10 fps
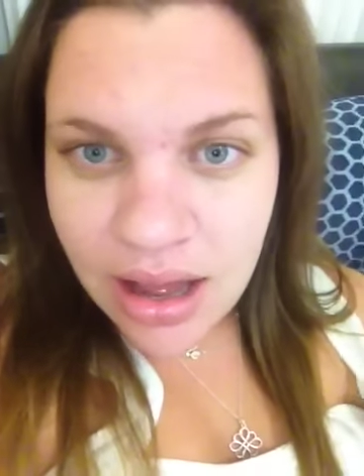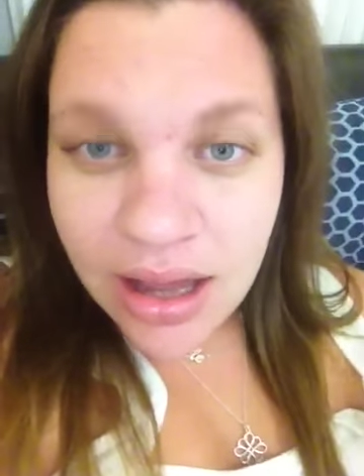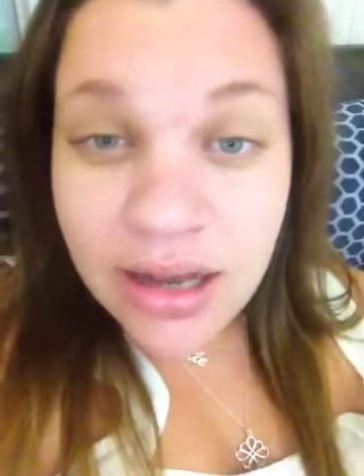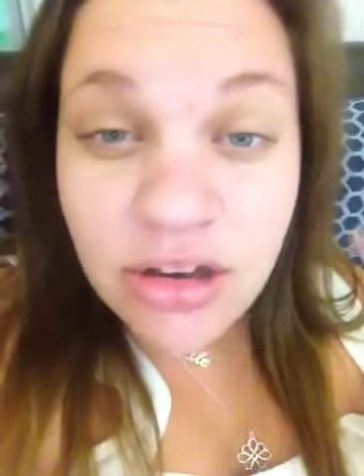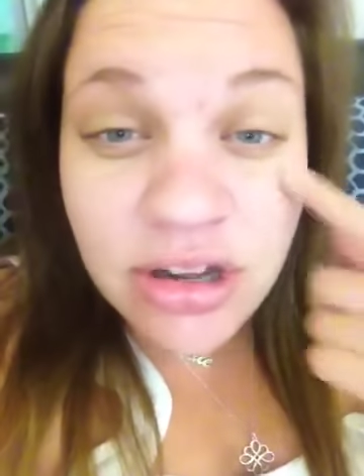
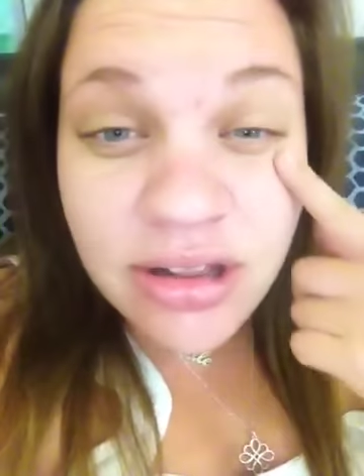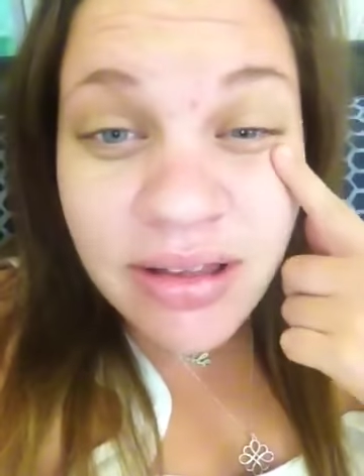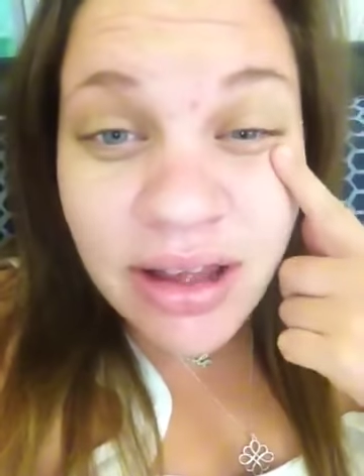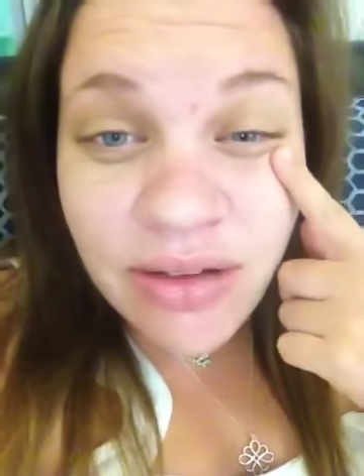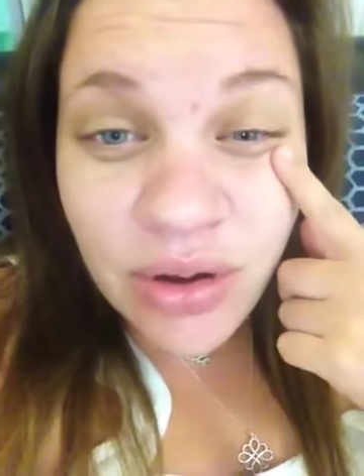And you can
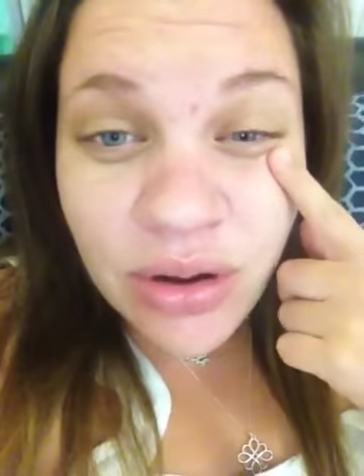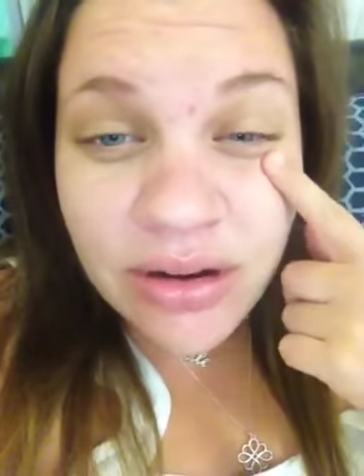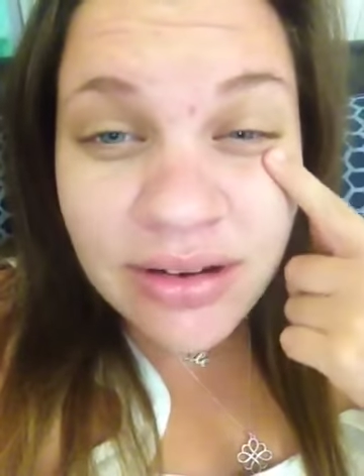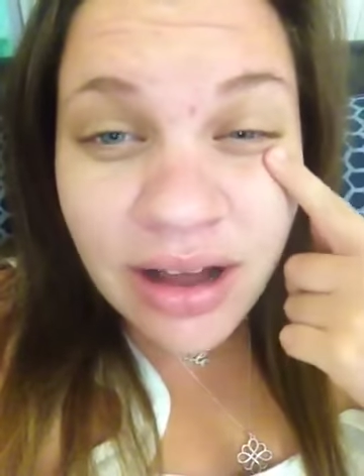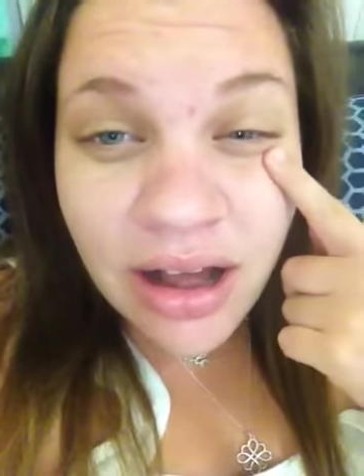see I've
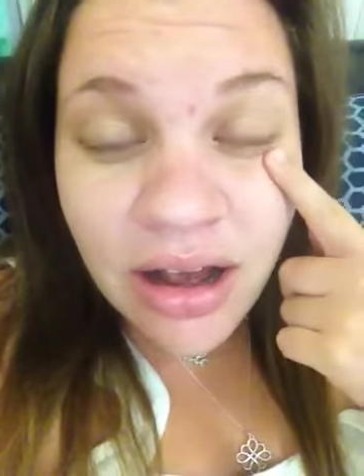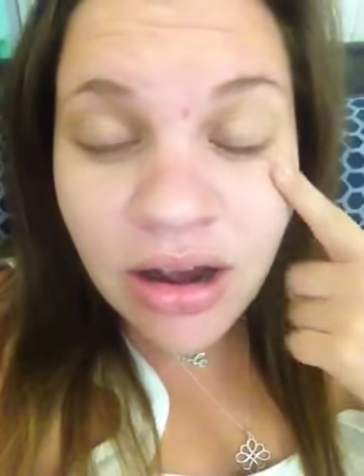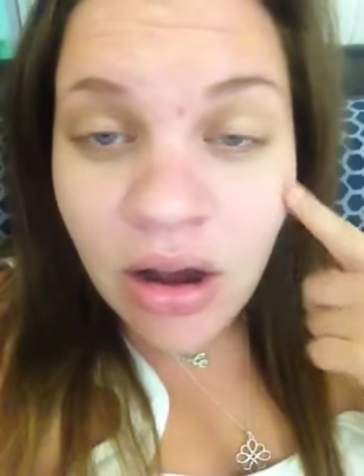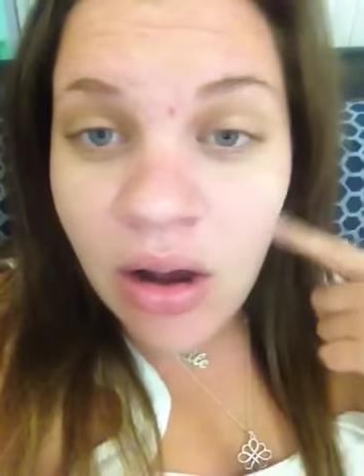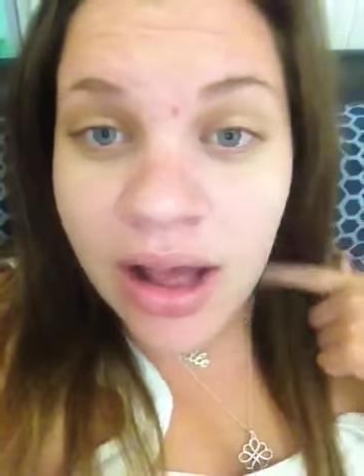got
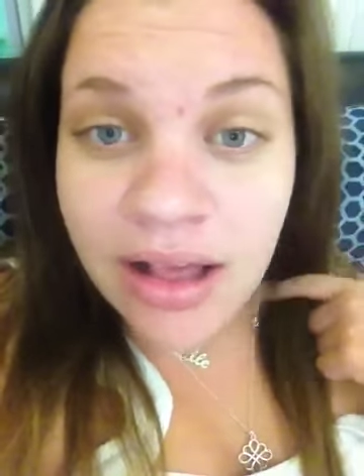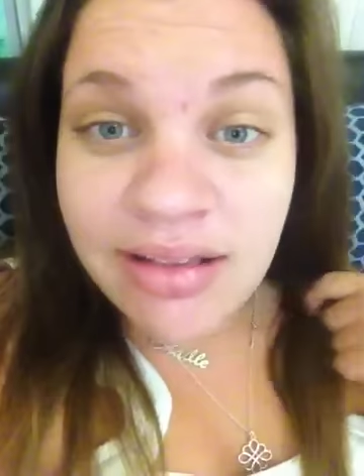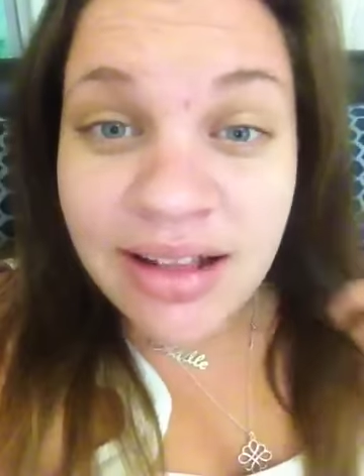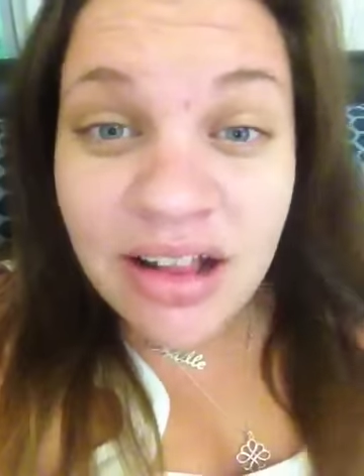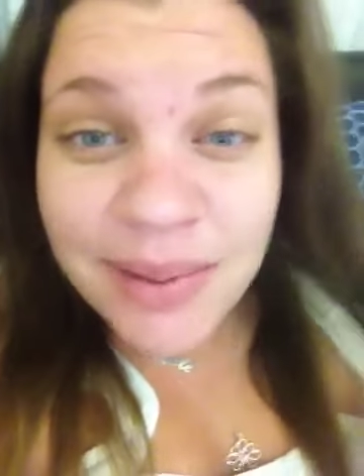dark eyes.
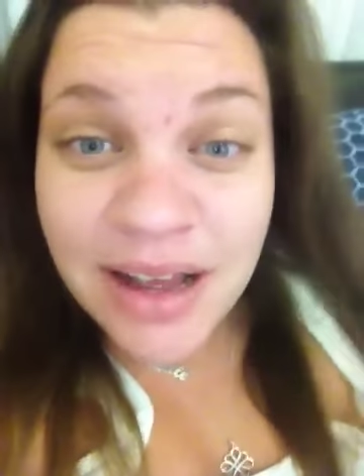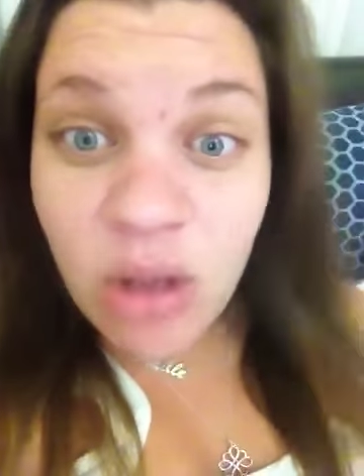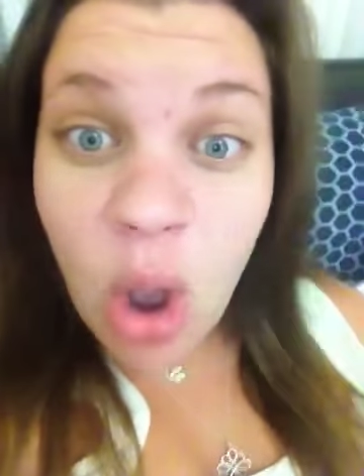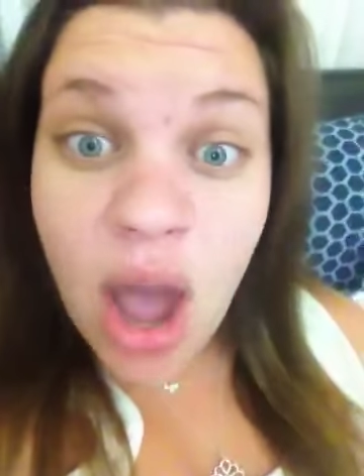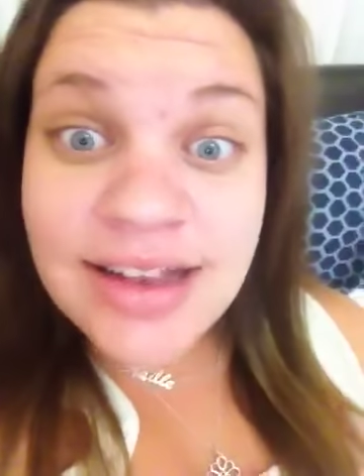And that's because
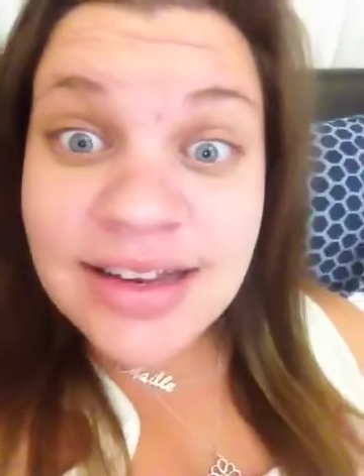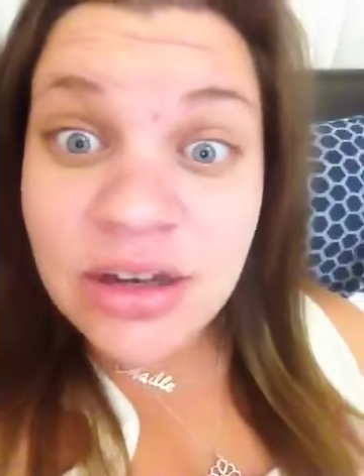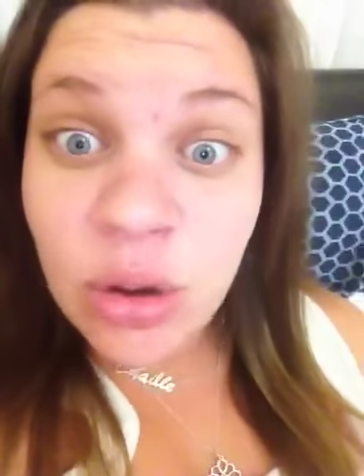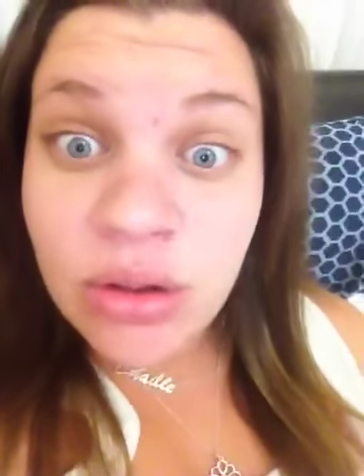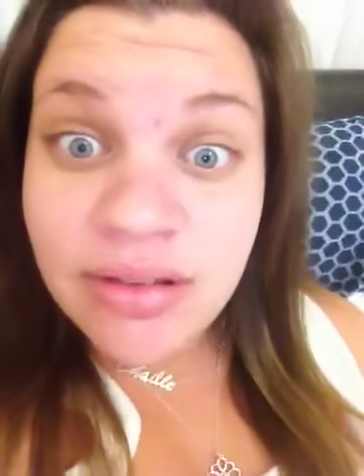I did not